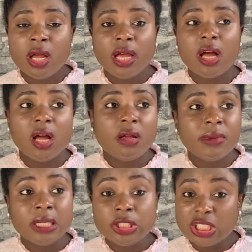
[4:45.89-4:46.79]
um,
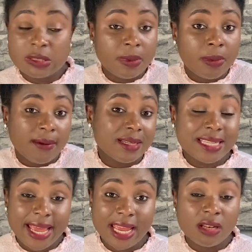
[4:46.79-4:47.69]
it could just be maybe
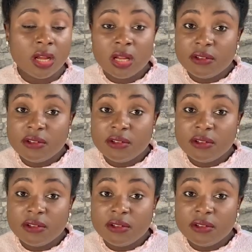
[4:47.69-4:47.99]
10